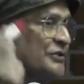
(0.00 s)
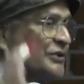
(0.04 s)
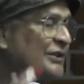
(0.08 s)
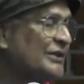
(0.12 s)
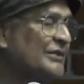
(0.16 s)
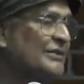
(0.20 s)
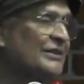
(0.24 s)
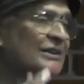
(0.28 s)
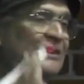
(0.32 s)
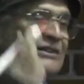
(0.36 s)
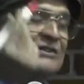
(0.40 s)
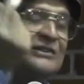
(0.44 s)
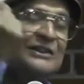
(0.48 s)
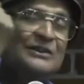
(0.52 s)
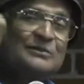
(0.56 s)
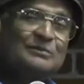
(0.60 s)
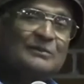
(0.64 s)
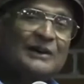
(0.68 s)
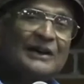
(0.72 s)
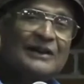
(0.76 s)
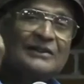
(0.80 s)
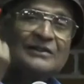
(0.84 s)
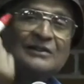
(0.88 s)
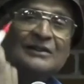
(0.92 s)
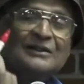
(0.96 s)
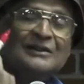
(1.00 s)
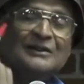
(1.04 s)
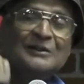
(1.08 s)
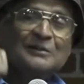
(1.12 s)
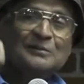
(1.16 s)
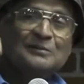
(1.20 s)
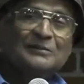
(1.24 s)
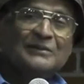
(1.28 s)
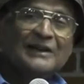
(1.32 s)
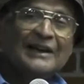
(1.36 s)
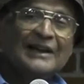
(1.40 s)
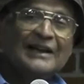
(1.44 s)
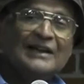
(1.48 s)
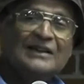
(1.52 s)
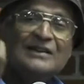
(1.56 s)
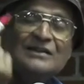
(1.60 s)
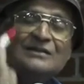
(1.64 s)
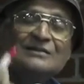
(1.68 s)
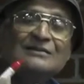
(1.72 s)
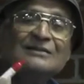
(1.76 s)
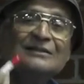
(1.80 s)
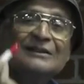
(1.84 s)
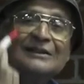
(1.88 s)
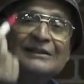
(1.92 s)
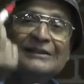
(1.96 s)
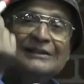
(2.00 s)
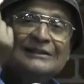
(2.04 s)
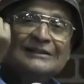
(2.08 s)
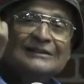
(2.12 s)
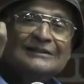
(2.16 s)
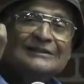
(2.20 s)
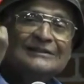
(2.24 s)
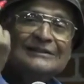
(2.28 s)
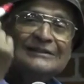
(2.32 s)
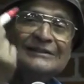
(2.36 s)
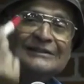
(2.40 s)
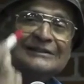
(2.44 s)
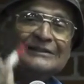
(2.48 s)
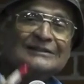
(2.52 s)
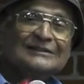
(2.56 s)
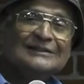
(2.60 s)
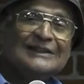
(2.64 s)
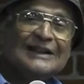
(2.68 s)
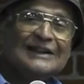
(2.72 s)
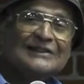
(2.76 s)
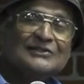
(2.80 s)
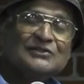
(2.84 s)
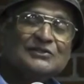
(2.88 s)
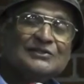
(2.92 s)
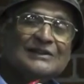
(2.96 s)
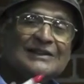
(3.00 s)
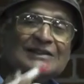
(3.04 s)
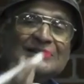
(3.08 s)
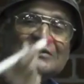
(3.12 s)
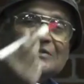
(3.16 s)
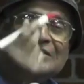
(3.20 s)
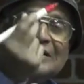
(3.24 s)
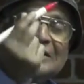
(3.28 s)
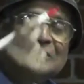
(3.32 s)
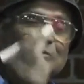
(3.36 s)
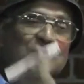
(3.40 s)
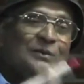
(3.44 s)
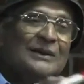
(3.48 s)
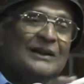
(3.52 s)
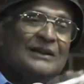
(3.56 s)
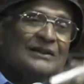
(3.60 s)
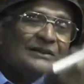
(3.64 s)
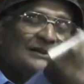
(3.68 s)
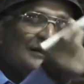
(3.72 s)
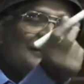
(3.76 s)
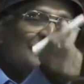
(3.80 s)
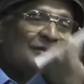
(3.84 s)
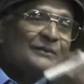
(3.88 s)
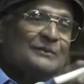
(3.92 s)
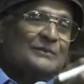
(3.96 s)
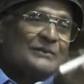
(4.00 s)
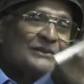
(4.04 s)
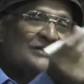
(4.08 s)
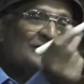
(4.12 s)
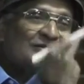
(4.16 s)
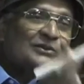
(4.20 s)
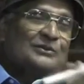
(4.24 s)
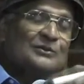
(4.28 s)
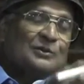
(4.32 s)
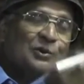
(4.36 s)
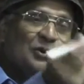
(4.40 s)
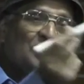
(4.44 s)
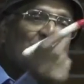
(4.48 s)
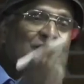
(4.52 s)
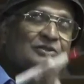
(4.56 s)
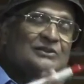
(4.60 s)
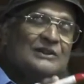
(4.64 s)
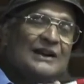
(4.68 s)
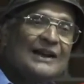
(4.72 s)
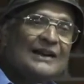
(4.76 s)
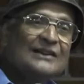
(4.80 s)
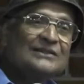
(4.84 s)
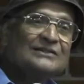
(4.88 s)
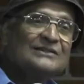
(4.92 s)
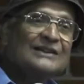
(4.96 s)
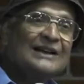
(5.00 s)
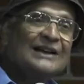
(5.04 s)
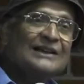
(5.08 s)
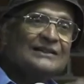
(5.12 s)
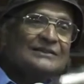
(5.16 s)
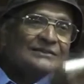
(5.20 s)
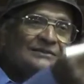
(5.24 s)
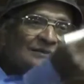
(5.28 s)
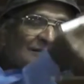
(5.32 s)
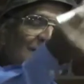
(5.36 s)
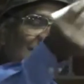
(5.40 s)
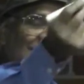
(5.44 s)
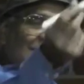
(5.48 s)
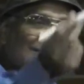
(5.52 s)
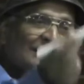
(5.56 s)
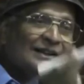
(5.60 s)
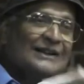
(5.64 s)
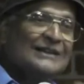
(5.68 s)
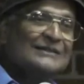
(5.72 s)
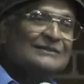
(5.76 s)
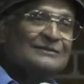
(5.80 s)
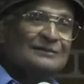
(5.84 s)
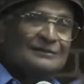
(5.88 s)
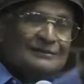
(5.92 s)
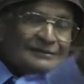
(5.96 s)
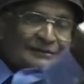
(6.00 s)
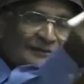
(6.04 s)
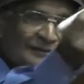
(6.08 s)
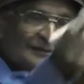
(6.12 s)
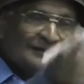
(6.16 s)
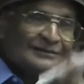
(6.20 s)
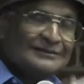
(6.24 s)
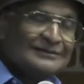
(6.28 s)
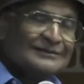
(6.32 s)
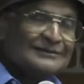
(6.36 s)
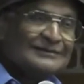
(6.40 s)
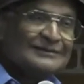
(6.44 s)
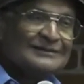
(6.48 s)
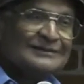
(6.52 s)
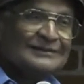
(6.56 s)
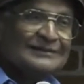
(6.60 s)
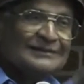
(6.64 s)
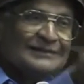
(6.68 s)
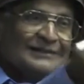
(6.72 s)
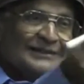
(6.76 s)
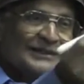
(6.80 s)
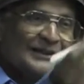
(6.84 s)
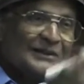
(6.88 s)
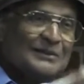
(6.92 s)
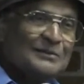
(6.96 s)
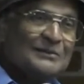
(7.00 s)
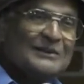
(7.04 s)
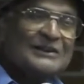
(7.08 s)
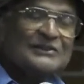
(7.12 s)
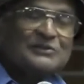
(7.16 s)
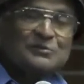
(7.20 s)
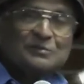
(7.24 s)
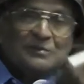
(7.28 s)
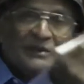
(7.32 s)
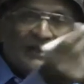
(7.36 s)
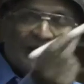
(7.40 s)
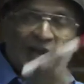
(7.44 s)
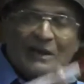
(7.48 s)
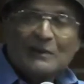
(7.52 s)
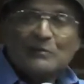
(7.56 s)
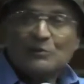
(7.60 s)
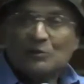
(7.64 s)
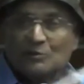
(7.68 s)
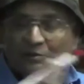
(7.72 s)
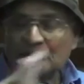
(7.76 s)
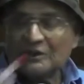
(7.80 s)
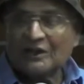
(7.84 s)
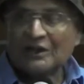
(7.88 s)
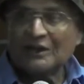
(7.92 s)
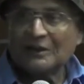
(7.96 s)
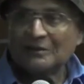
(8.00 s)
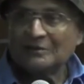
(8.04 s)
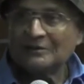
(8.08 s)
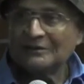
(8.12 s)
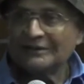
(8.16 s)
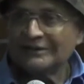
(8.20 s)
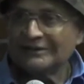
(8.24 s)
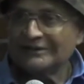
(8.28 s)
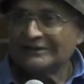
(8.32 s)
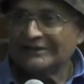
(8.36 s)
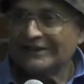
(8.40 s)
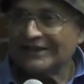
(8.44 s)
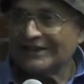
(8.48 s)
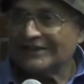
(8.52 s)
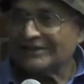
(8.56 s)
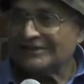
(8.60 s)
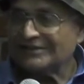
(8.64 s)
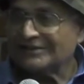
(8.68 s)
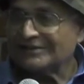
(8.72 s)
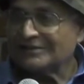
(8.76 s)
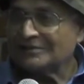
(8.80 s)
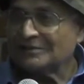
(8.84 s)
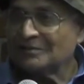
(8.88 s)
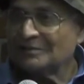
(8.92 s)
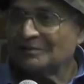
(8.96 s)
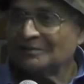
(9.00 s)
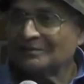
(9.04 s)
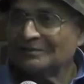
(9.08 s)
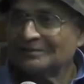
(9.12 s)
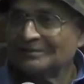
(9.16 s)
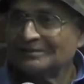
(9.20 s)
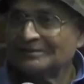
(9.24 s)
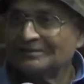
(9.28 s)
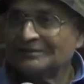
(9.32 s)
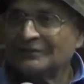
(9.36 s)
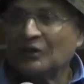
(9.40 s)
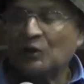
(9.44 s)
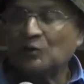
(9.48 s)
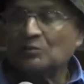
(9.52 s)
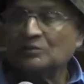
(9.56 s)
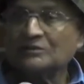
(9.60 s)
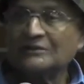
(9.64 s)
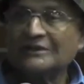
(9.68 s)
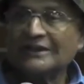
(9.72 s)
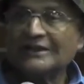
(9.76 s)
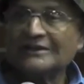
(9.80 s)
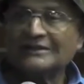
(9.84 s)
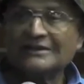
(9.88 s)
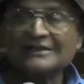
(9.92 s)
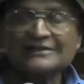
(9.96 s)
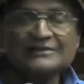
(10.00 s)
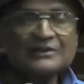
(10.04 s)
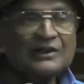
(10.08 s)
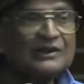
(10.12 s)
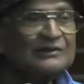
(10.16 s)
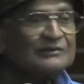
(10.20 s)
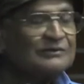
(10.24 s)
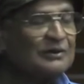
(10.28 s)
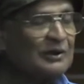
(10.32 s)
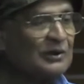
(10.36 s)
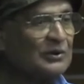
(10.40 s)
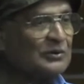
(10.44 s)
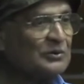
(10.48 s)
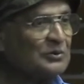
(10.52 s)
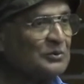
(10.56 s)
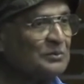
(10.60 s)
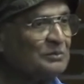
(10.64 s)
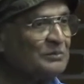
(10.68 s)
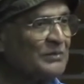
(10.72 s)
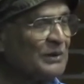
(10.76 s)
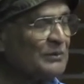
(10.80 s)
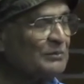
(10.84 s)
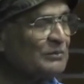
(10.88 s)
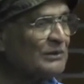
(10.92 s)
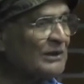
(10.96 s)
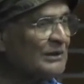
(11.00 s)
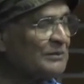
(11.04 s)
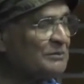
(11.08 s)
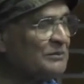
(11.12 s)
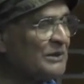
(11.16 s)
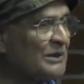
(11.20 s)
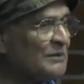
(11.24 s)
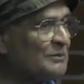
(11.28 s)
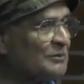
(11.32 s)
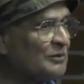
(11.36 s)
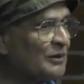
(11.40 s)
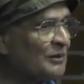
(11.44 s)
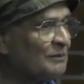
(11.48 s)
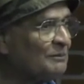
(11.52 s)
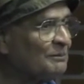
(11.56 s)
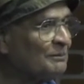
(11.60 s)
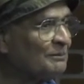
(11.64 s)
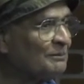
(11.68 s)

a certain thing in my brain that says that, well, if a person looks like that, then you must be capable of this. No, that does not follow. It's not people.